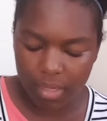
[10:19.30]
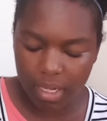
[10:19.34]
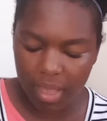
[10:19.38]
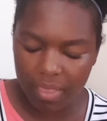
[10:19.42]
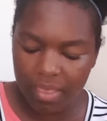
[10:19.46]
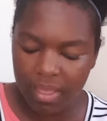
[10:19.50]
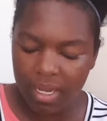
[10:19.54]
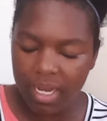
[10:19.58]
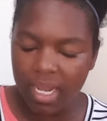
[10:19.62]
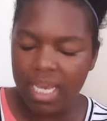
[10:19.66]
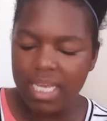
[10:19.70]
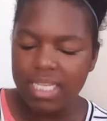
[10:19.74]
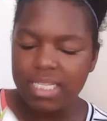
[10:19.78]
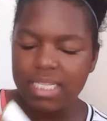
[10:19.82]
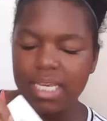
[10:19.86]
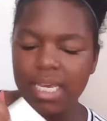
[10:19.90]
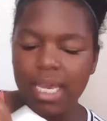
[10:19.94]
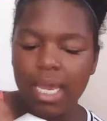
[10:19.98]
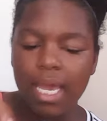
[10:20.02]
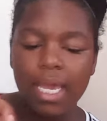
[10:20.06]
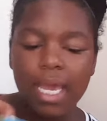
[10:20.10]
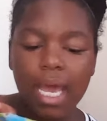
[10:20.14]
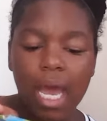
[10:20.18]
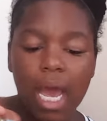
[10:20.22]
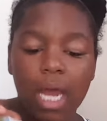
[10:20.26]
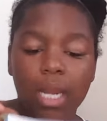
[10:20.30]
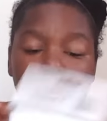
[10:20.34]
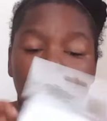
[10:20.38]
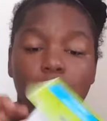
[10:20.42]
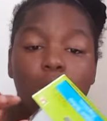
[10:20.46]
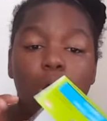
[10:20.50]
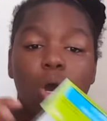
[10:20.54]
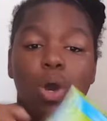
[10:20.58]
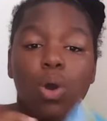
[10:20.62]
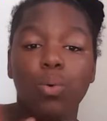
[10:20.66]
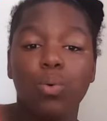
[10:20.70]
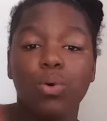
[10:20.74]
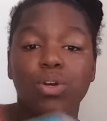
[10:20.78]
The next thing I got
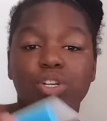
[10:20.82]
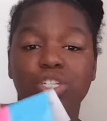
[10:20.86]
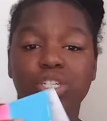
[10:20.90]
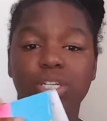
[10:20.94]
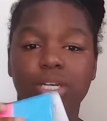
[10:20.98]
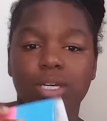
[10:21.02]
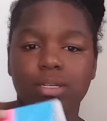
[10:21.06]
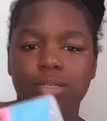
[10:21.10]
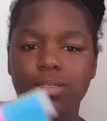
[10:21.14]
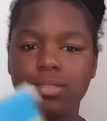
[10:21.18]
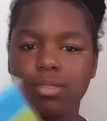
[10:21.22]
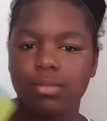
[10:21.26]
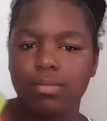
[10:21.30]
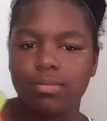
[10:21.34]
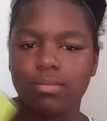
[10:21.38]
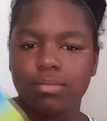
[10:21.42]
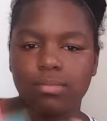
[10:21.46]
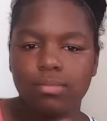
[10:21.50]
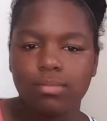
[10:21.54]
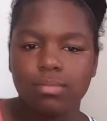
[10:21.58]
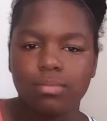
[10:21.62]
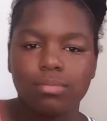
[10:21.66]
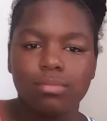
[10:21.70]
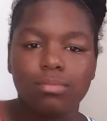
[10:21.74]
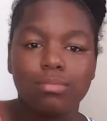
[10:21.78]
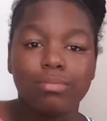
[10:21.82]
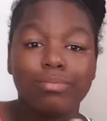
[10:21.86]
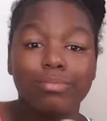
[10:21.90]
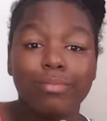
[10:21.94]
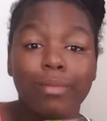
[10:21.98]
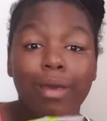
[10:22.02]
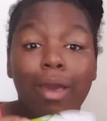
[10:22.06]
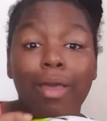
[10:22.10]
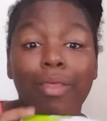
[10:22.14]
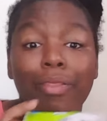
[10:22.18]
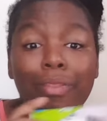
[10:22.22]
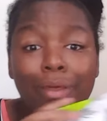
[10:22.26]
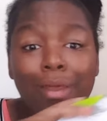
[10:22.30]
was just
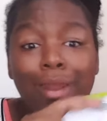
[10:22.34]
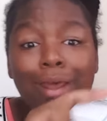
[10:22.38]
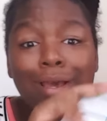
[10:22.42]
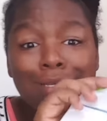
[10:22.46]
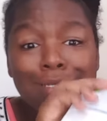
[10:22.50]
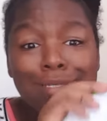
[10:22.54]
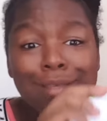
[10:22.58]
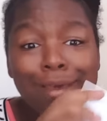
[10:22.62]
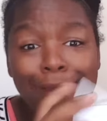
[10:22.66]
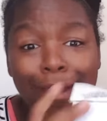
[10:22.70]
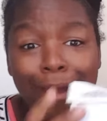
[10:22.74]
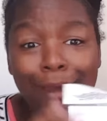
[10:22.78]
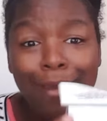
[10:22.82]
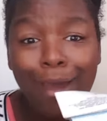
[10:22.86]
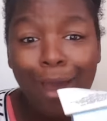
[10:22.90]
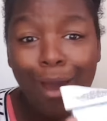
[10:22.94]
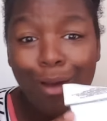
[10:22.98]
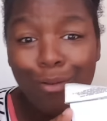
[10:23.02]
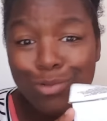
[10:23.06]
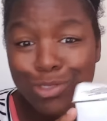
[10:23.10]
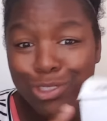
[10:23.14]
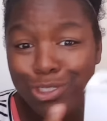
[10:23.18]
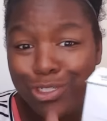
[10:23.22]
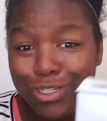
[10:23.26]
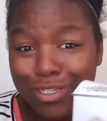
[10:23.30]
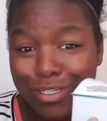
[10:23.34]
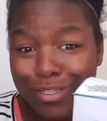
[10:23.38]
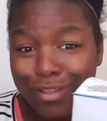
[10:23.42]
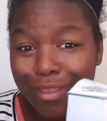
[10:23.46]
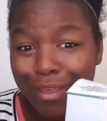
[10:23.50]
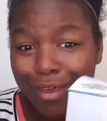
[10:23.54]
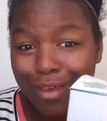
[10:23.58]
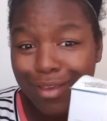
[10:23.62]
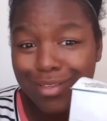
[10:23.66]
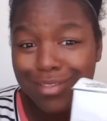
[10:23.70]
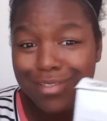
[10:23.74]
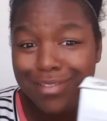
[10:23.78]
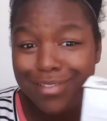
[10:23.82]
the next thing I got was just
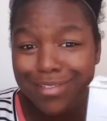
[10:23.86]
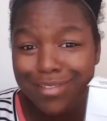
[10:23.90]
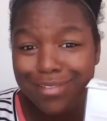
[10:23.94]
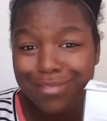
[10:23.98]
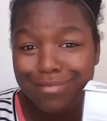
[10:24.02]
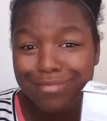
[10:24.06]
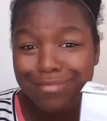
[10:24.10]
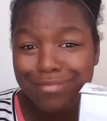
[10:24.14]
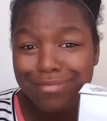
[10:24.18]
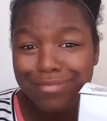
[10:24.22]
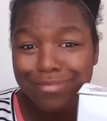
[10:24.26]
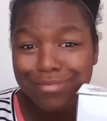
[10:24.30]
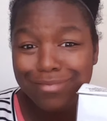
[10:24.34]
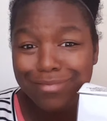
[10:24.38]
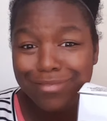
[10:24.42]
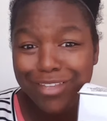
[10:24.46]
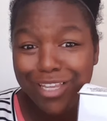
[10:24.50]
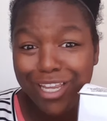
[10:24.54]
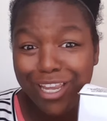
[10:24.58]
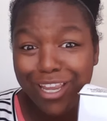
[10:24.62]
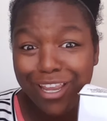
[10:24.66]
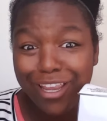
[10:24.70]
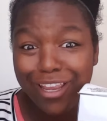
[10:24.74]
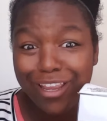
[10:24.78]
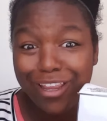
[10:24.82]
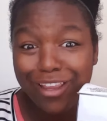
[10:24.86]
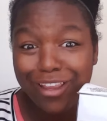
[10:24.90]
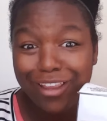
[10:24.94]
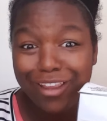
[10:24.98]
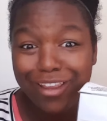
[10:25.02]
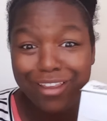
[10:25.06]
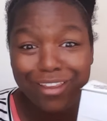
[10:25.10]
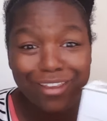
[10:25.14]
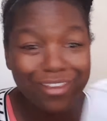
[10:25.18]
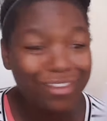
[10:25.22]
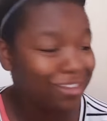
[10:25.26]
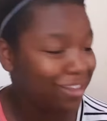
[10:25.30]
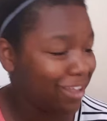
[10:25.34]
this.
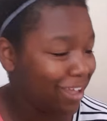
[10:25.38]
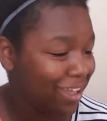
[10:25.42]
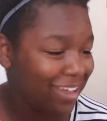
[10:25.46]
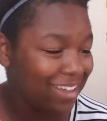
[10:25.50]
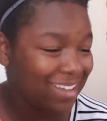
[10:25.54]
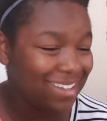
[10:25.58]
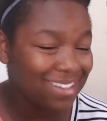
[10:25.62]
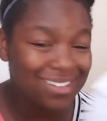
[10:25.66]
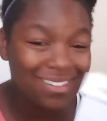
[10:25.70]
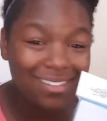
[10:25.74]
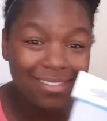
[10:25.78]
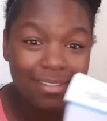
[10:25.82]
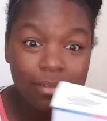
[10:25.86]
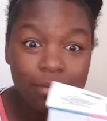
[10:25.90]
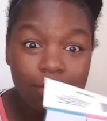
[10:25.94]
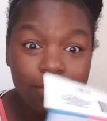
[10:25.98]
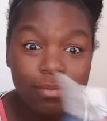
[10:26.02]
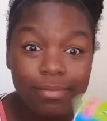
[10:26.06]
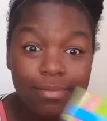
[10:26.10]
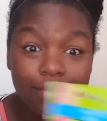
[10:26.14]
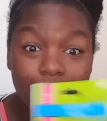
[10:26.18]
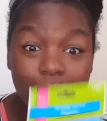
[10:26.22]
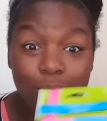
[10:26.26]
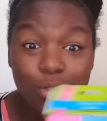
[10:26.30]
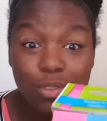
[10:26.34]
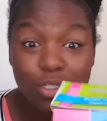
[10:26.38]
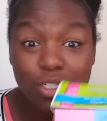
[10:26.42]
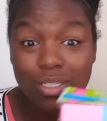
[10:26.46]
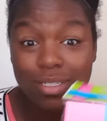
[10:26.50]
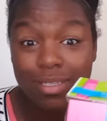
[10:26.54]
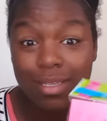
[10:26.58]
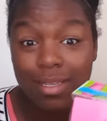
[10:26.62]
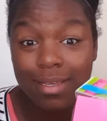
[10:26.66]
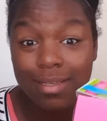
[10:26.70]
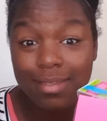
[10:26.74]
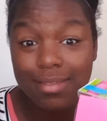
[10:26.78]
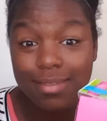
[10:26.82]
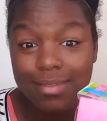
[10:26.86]
Like, it was just
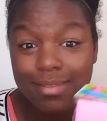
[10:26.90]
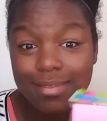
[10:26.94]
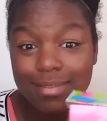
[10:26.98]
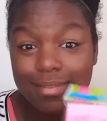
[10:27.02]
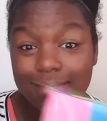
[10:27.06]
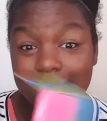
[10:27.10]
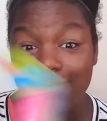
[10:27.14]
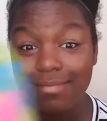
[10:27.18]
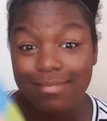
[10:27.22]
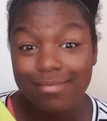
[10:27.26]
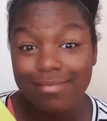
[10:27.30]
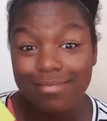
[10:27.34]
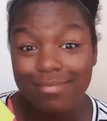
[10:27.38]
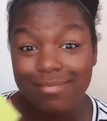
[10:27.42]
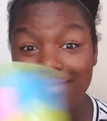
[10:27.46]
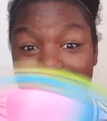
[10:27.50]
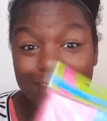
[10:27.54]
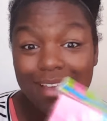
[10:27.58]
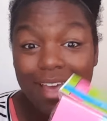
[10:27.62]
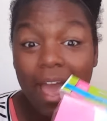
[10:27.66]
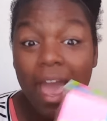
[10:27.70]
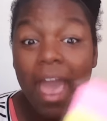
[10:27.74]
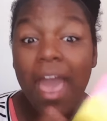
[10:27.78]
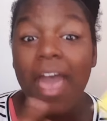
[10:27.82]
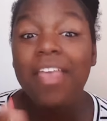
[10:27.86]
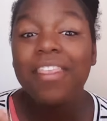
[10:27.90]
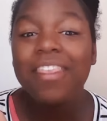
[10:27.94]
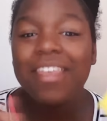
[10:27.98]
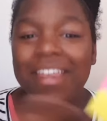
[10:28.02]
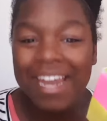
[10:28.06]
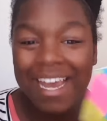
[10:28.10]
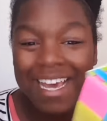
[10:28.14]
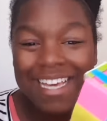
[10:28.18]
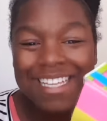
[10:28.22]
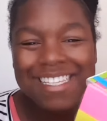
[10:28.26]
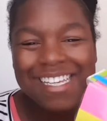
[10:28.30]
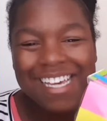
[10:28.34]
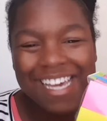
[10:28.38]
this the
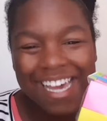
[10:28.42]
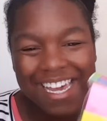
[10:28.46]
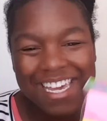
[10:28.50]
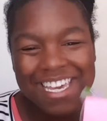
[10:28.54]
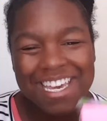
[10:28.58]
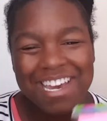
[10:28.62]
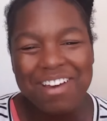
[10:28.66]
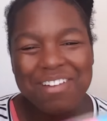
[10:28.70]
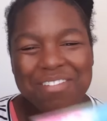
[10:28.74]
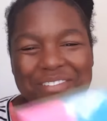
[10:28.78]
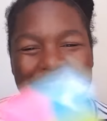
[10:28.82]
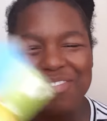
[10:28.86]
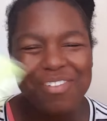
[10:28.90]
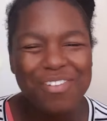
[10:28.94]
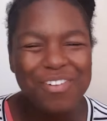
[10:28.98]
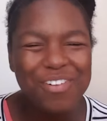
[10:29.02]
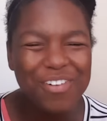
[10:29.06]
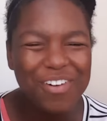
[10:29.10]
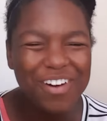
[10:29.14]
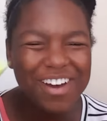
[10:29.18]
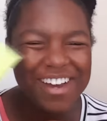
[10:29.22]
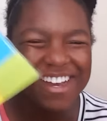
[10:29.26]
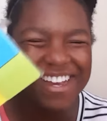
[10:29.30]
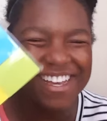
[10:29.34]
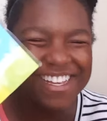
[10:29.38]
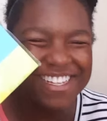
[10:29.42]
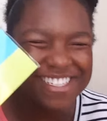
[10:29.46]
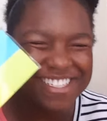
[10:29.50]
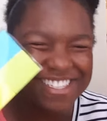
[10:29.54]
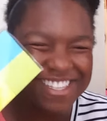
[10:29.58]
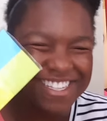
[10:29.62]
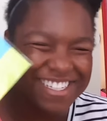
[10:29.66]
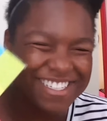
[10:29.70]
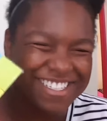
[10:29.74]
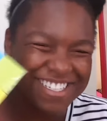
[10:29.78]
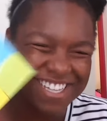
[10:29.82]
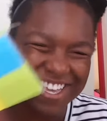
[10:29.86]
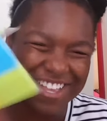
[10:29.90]
next thing I got was
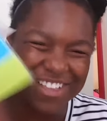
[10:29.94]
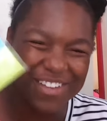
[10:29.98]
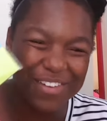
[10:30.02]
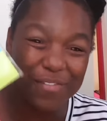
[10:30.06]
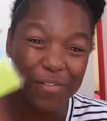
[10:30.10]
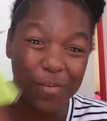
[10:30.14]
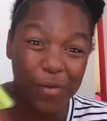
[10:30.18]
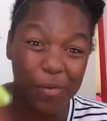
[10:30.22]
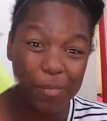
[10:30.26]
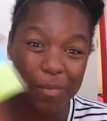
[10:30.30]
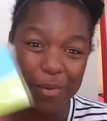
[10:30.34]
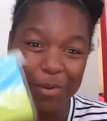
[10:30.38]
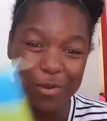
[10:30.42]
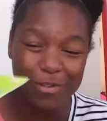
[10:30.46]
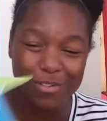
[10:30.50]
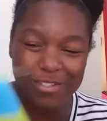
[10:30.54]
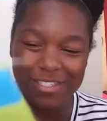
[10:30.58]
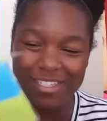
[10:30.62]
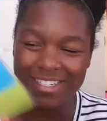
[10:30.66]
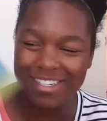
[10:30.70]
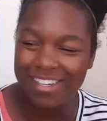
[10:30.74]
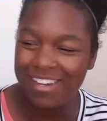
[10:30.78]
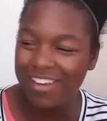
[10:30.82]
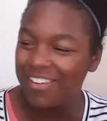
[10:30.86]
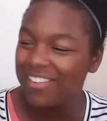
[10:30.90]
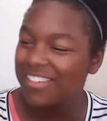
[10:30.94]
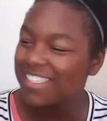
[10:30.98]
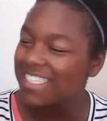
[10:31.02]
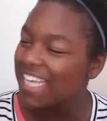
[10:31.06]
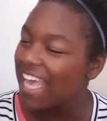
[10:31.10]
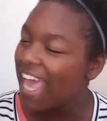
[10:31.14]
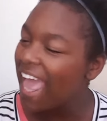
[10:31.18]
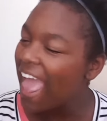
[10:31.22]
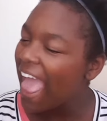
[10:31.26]
these colorful post-it notes.